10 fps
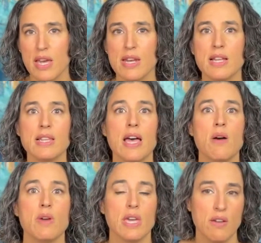and
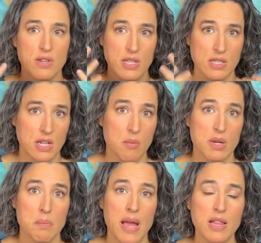allowing everything to come
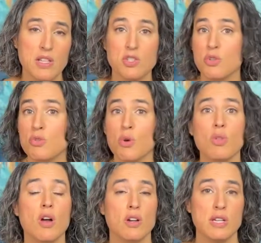into balance so you no
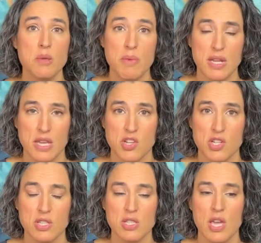longer need
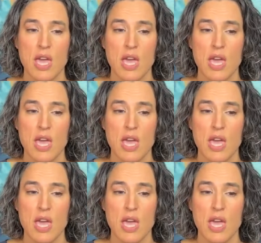medications.